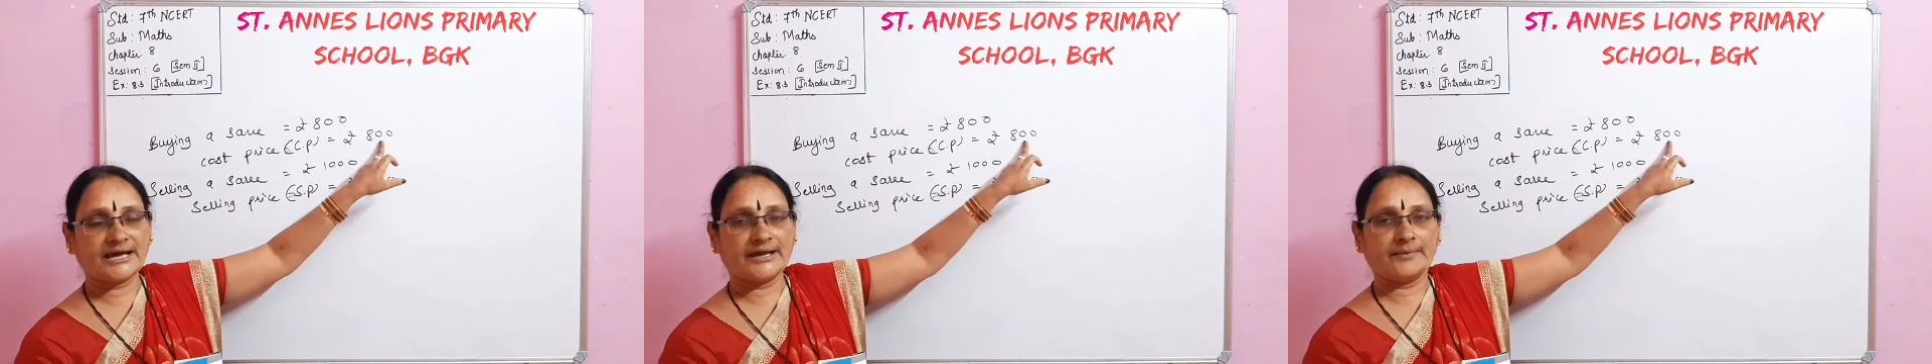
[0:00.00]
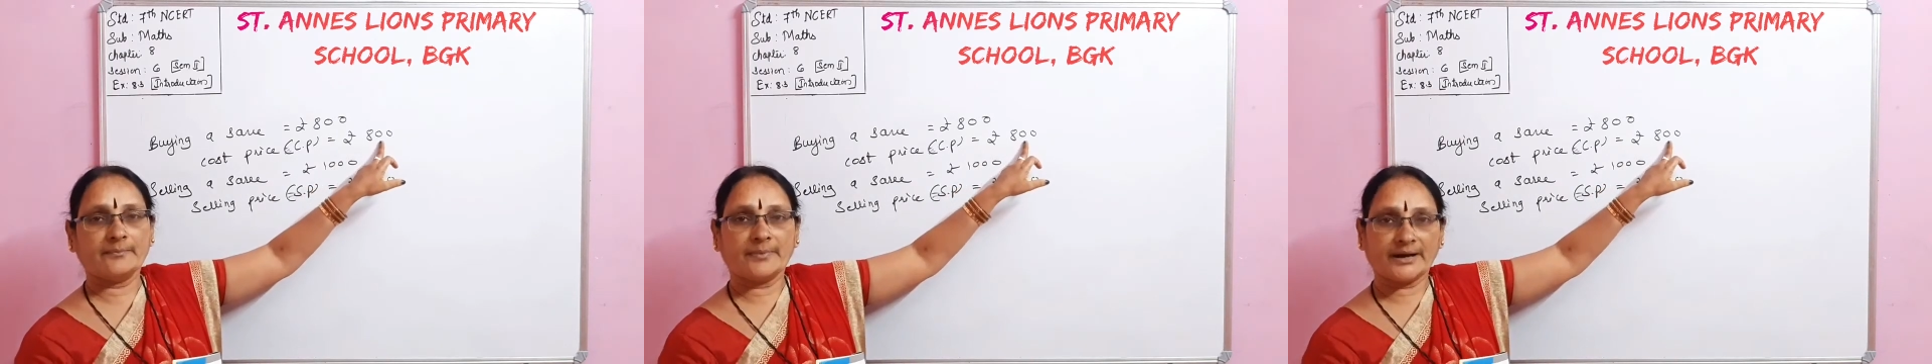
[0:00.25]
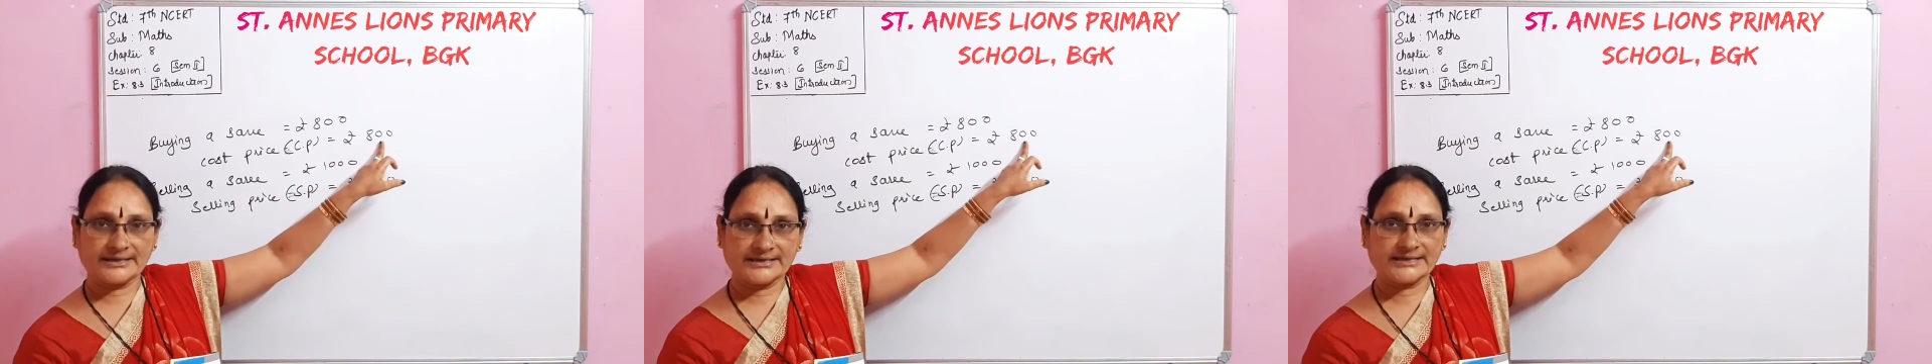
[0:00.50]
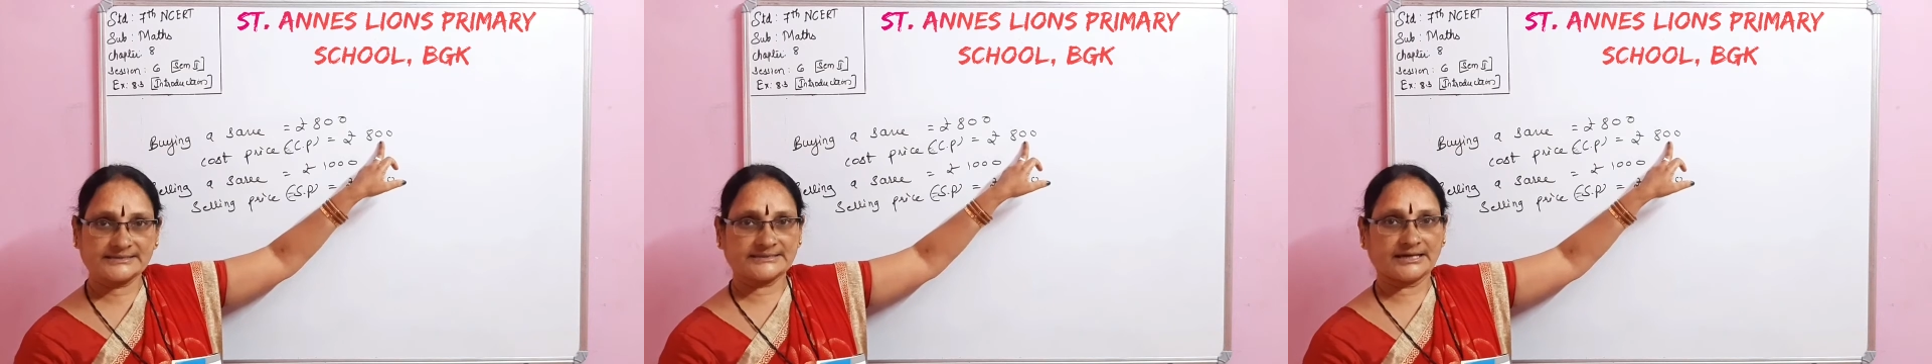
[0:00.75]
I am buying
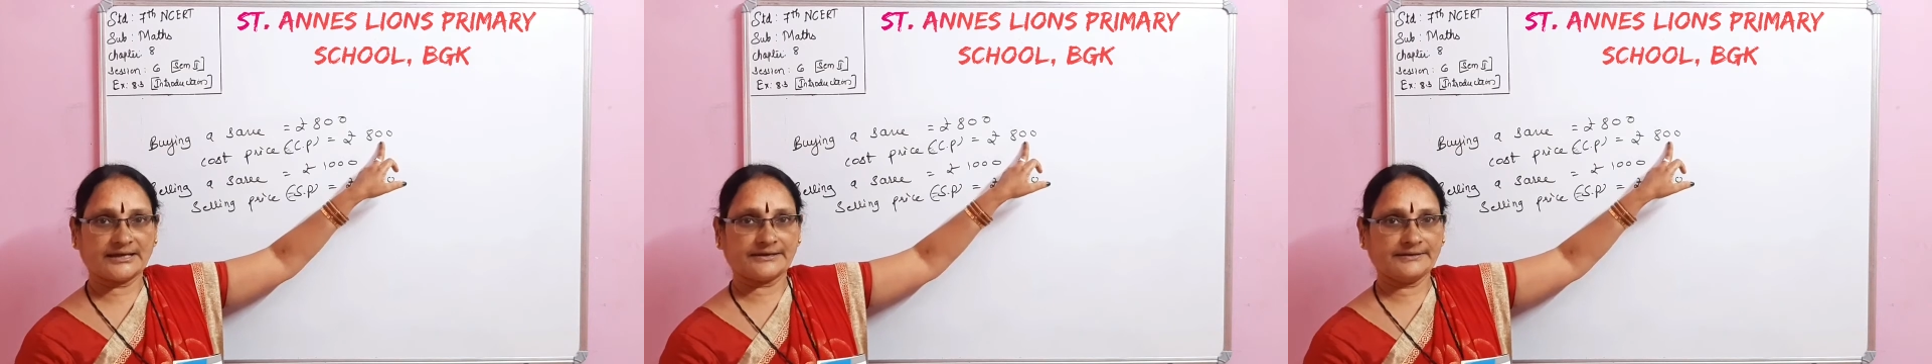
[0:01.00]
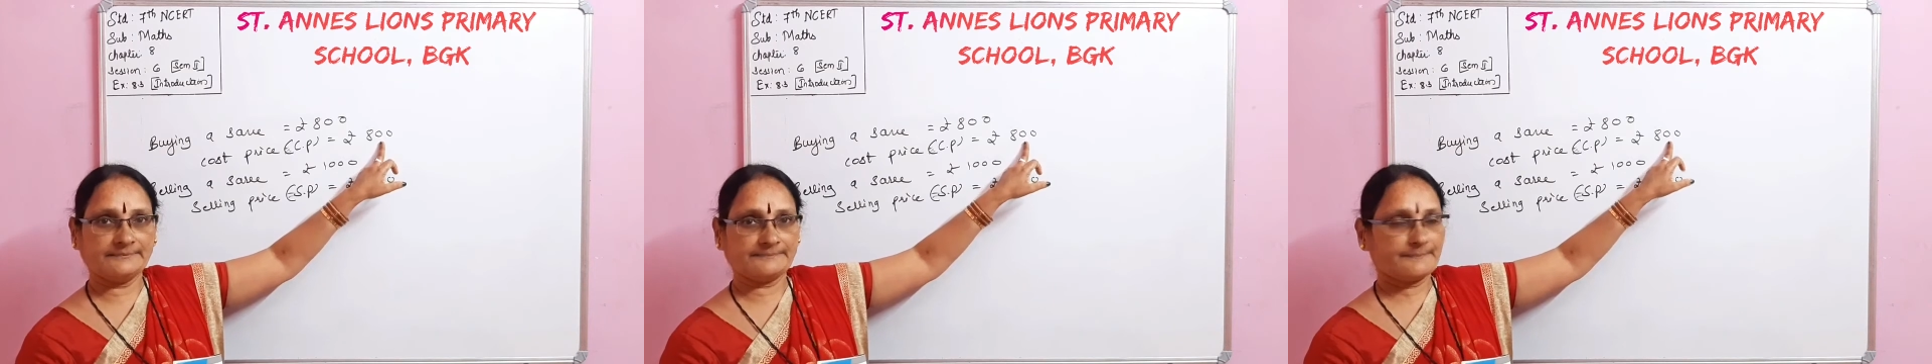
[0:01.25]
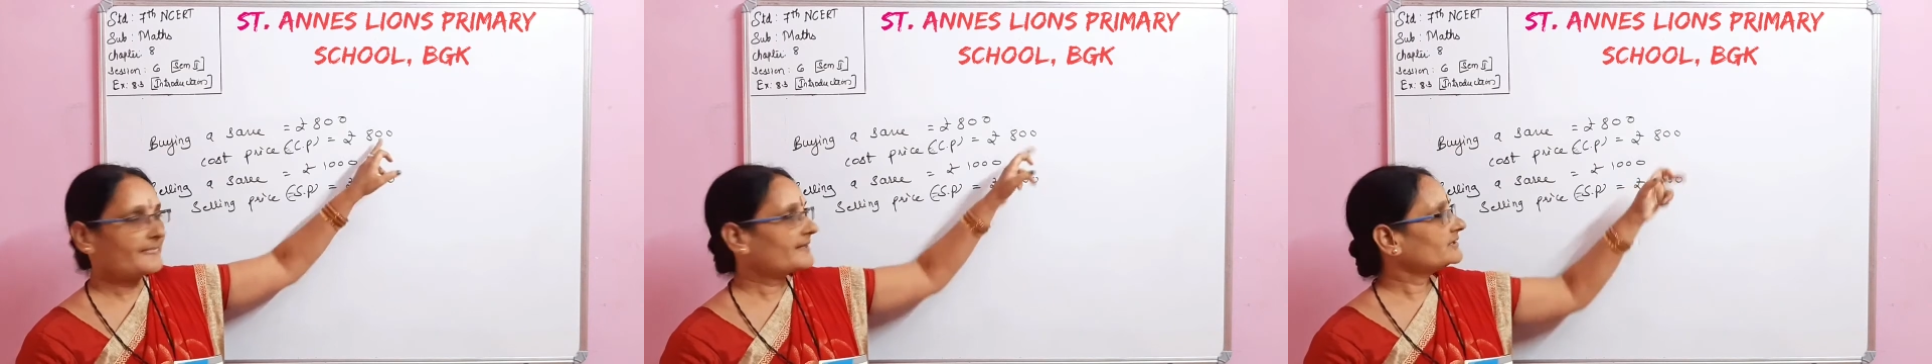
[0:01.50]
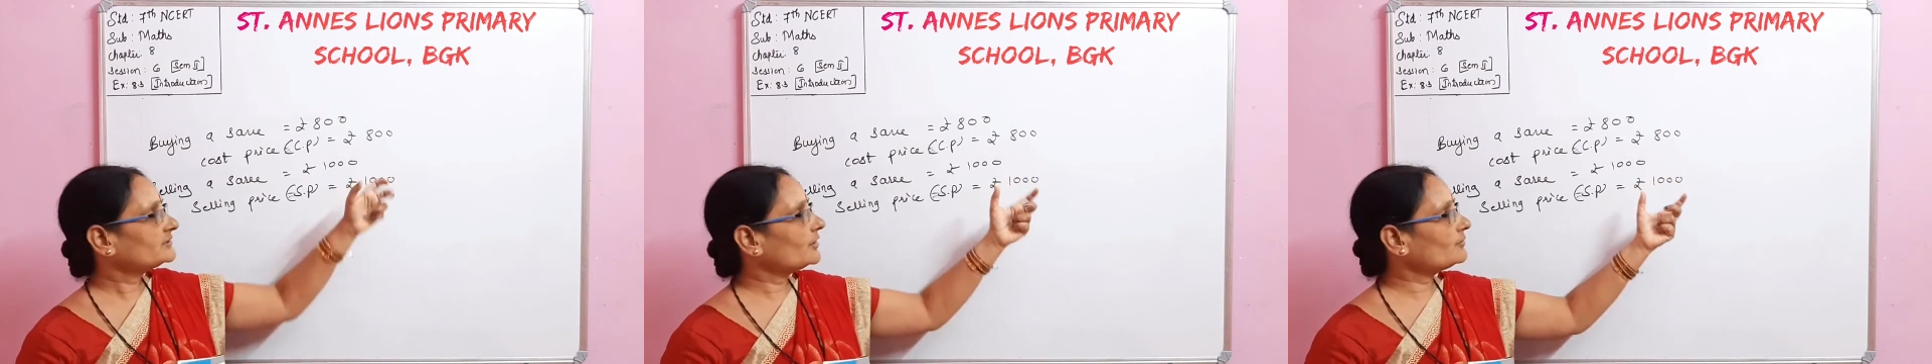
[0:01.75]
a sari.
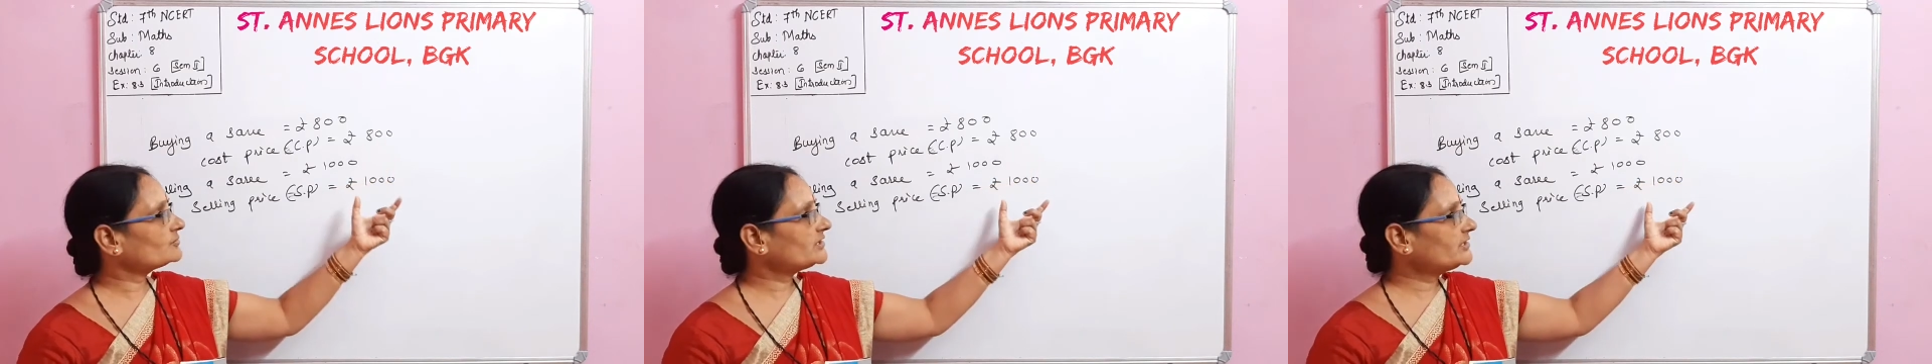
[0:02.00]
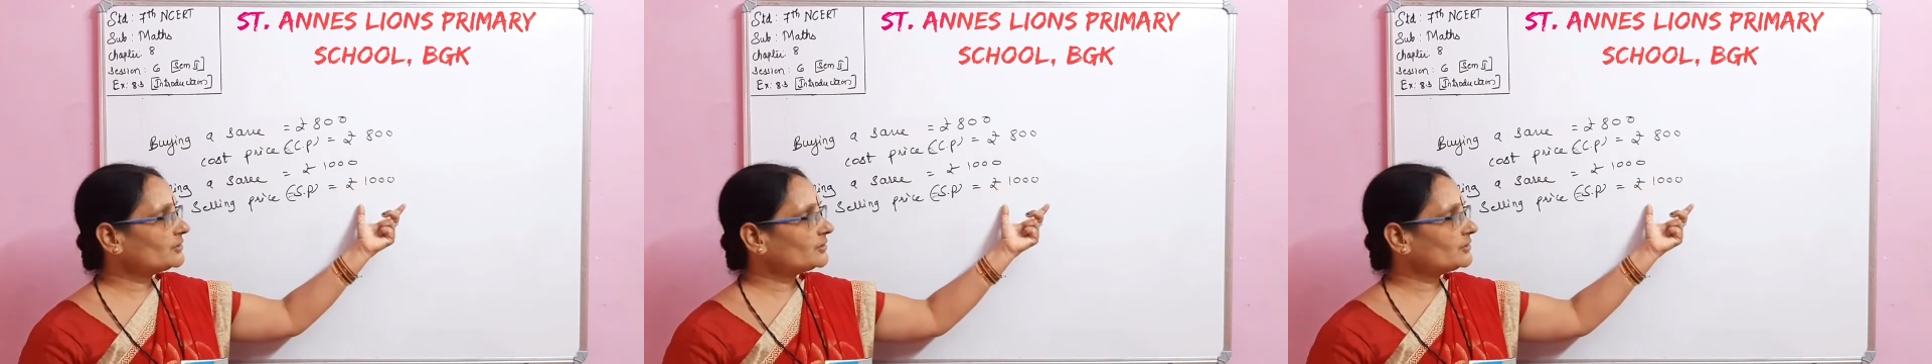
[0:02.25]
1000